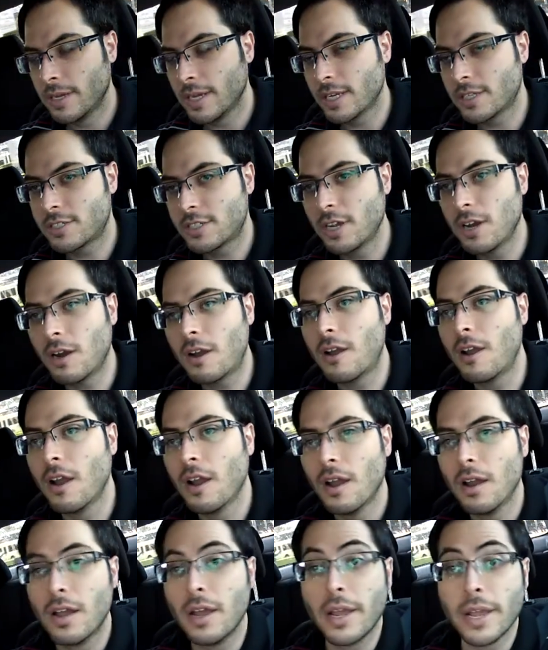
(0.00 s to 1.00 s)
It took
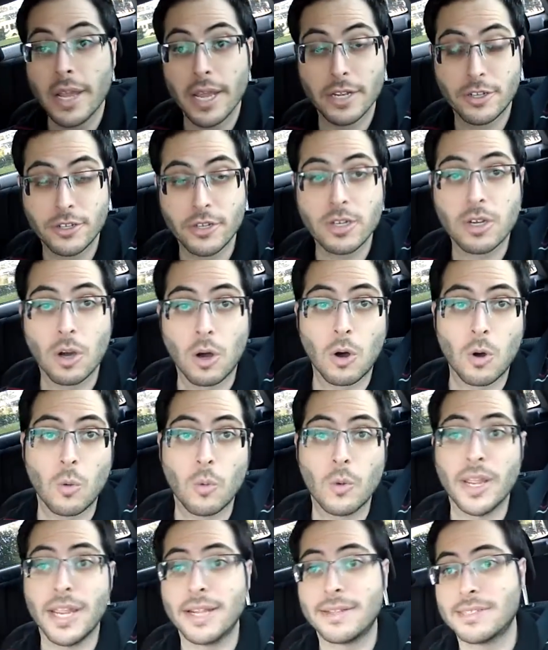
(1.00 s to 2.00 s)
a whole
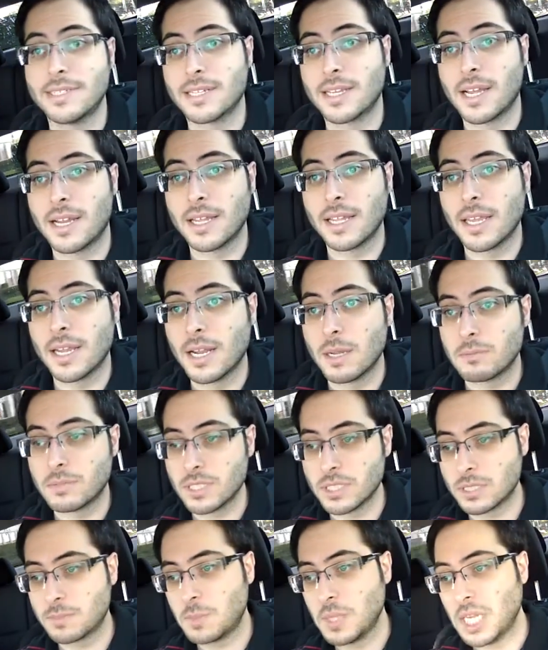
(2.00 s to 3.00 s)
week to kind of get up
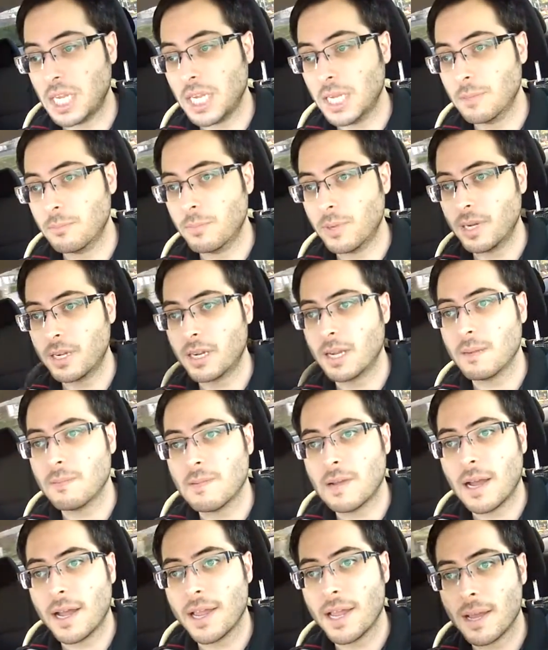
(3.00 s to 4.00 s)
to speed, but
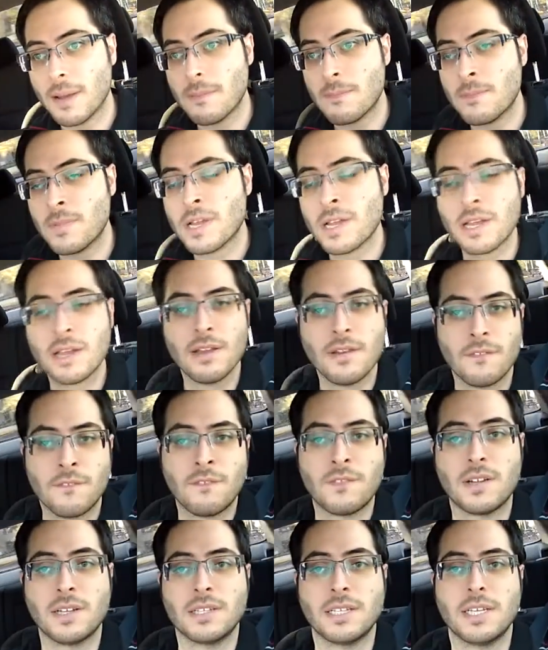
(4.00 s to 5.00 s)
I
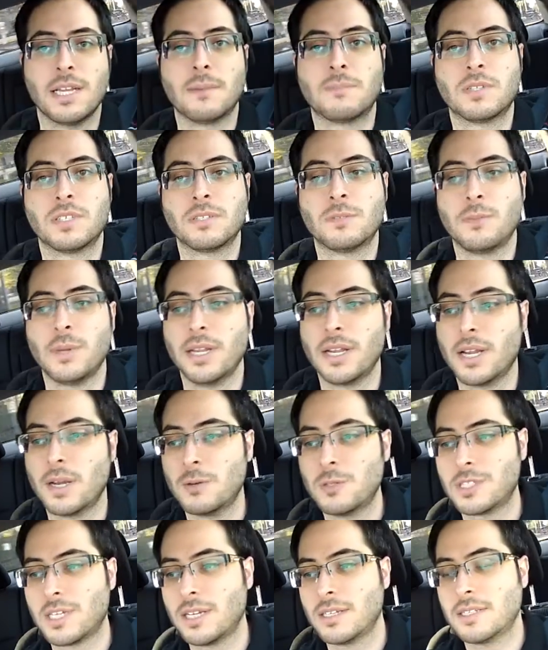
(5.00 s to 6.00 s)
am finally up to speed. I
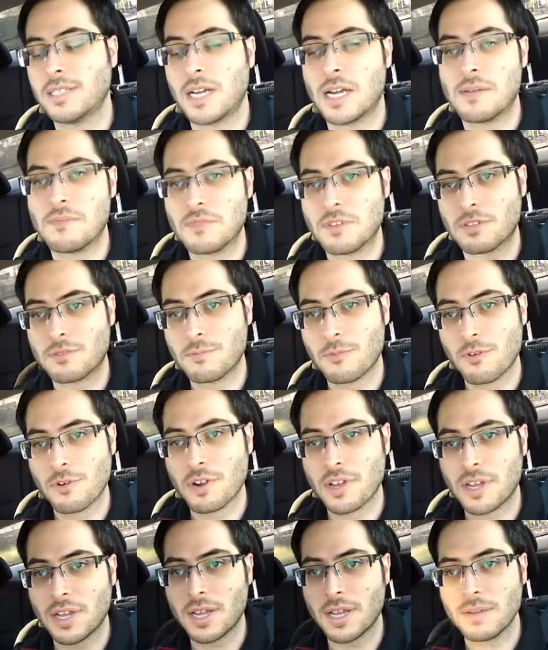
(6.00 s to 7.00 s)
was on time this morning.